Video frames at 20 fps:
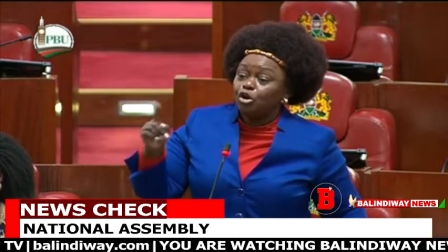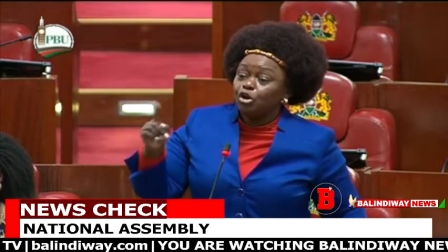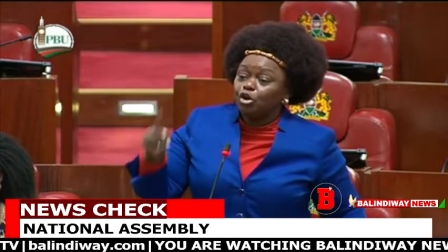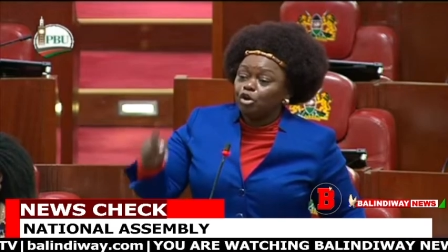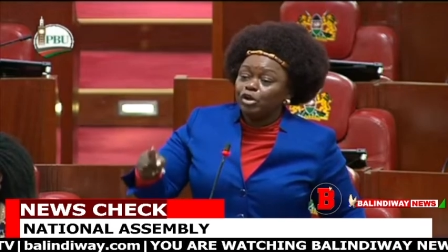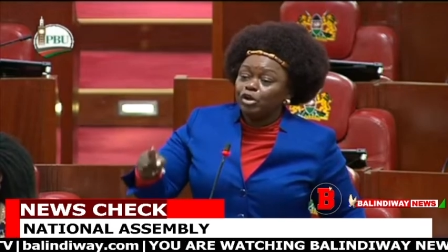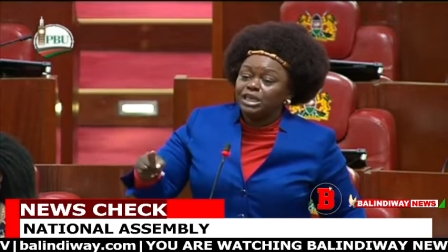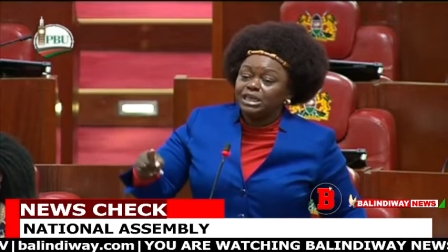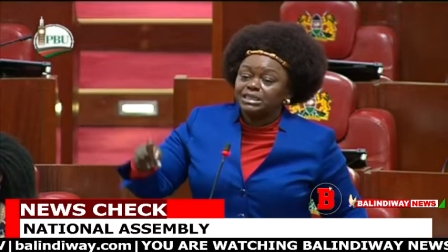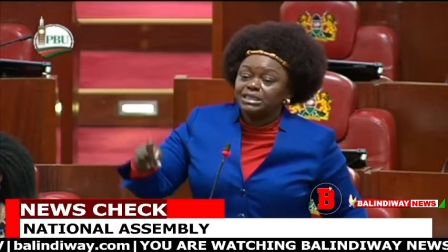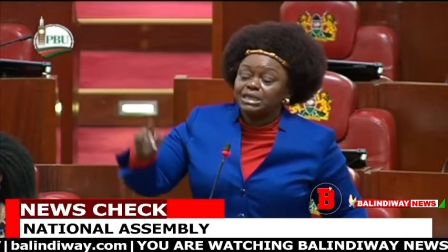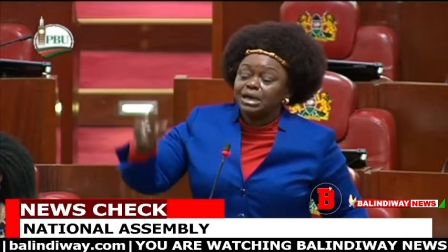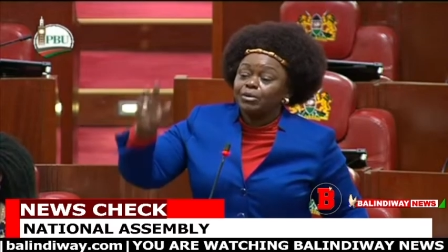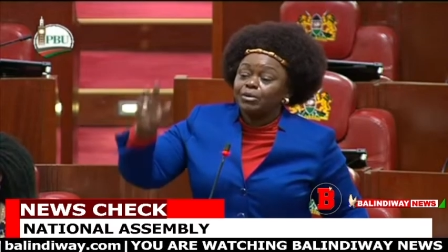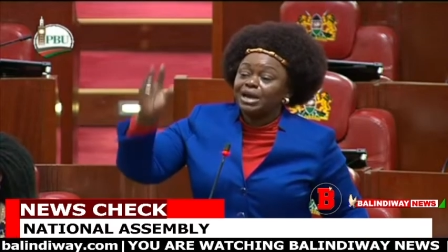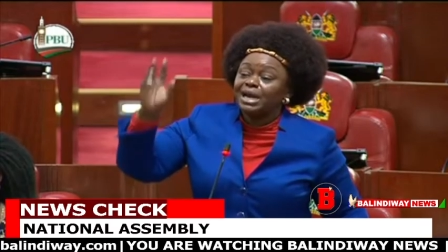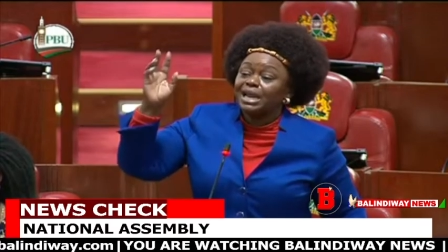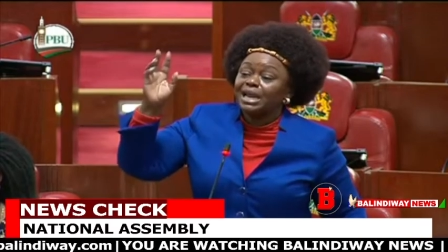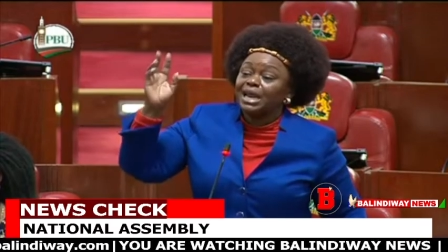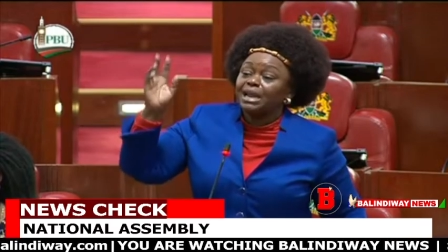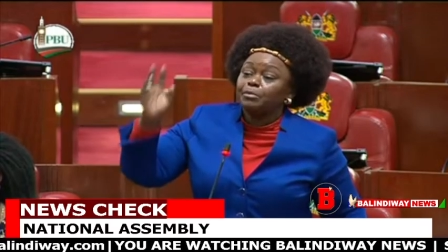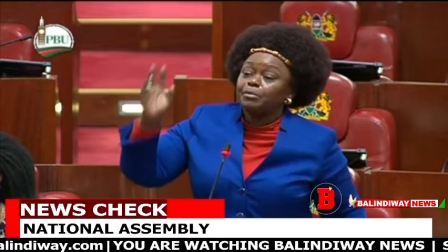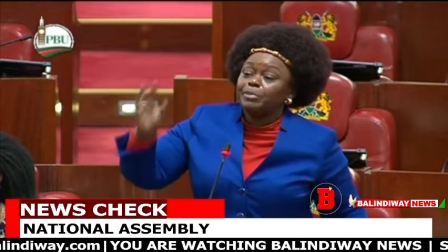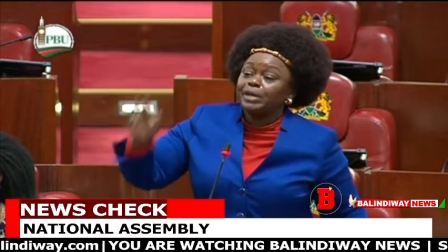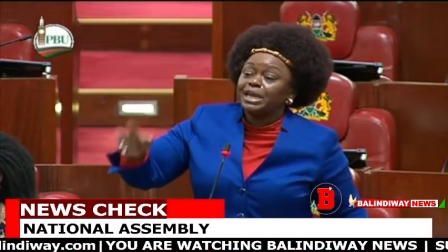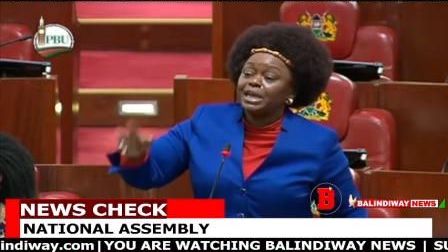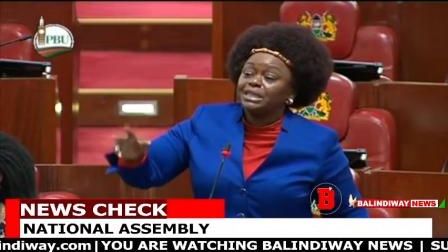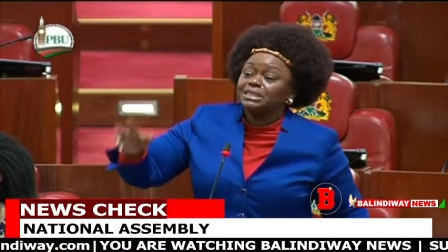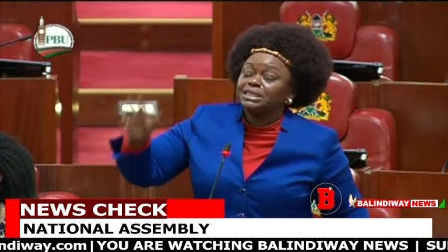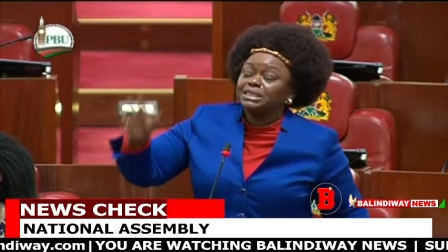I know is our
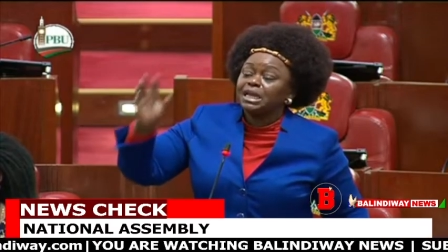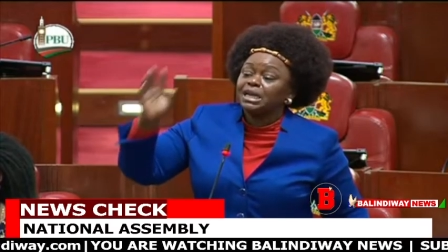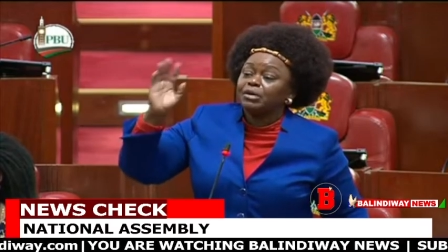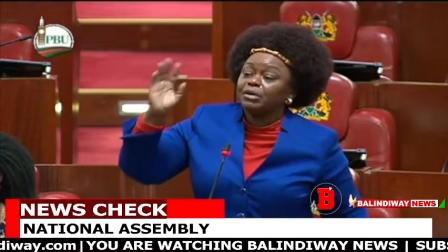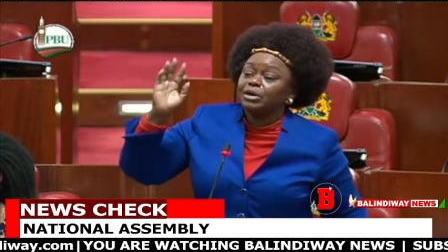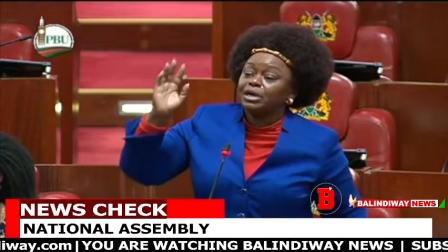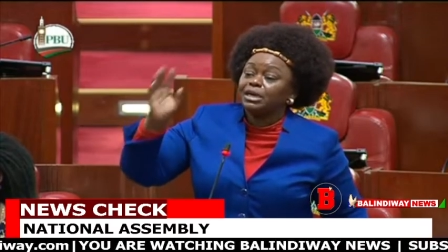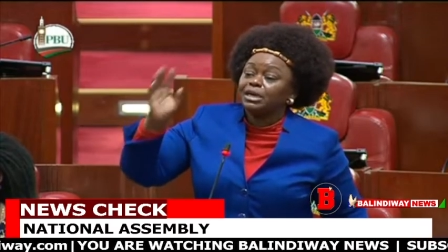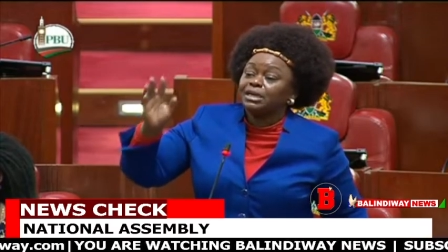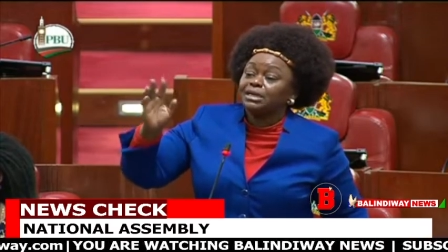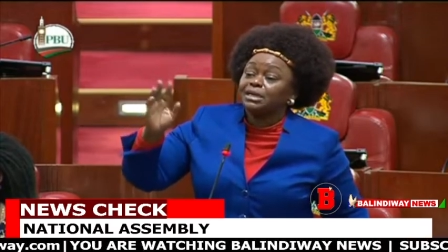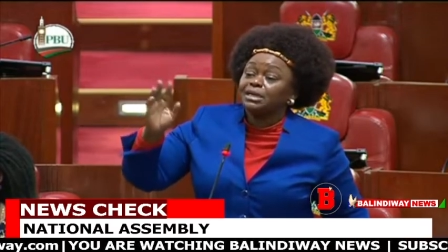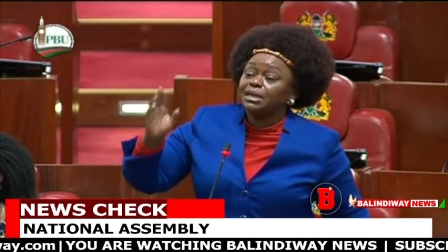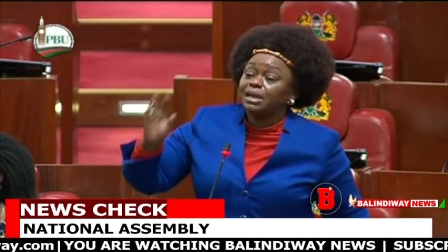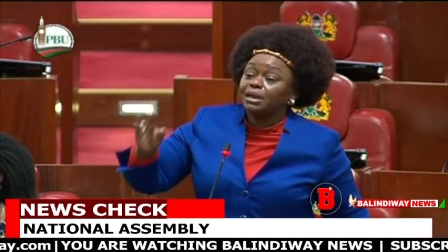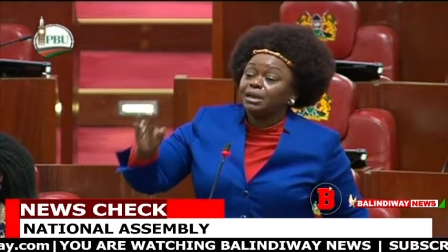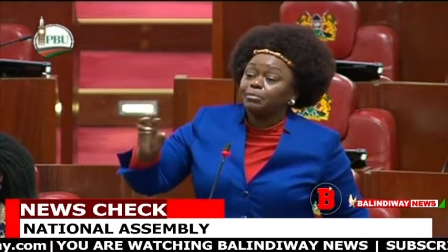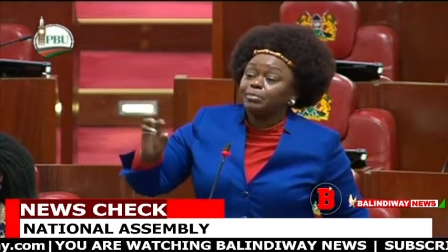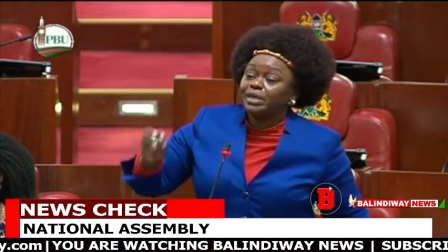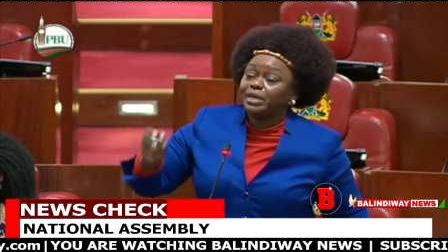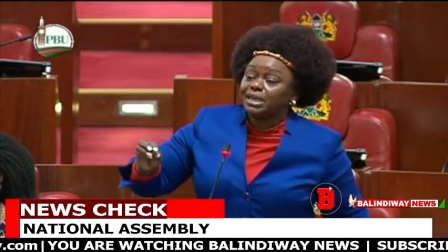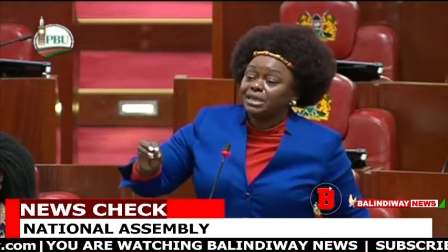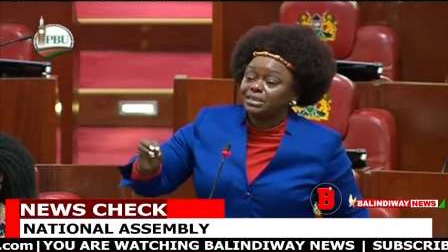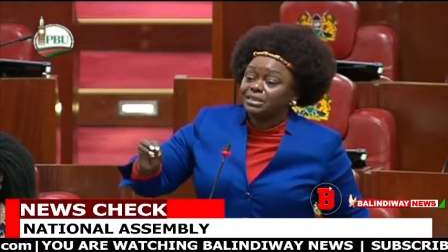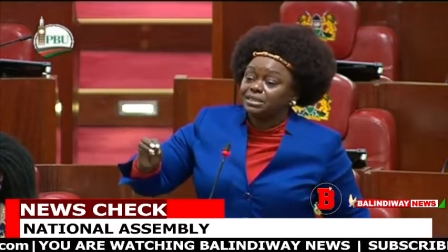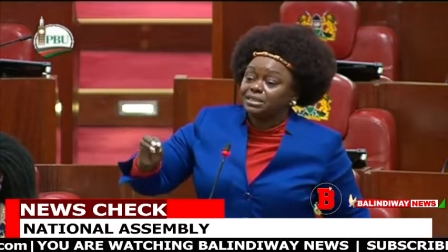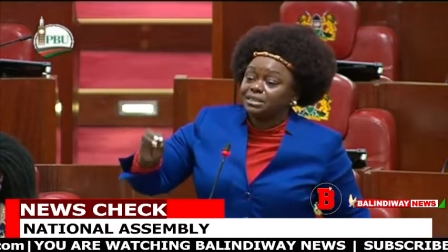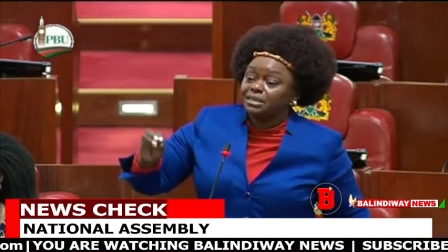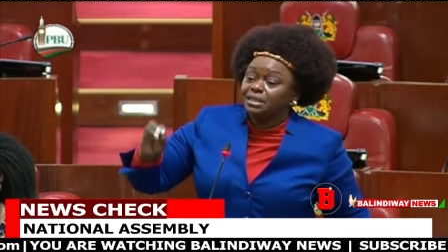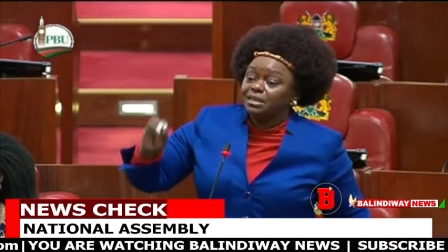grandparents and our
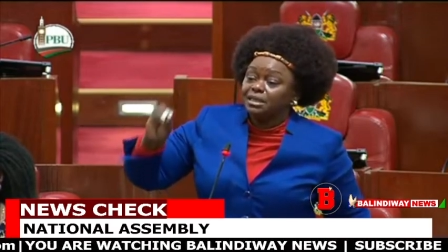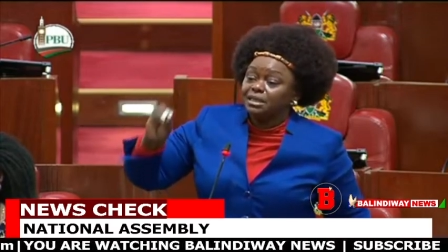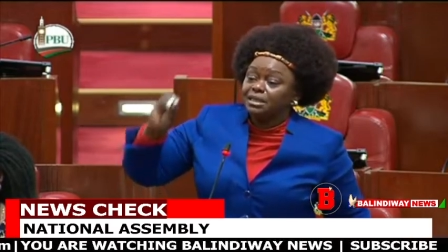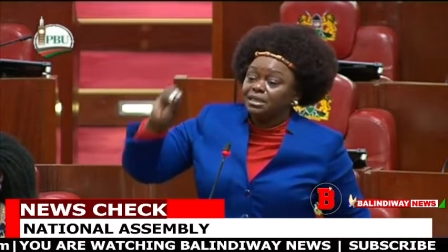great-grandparents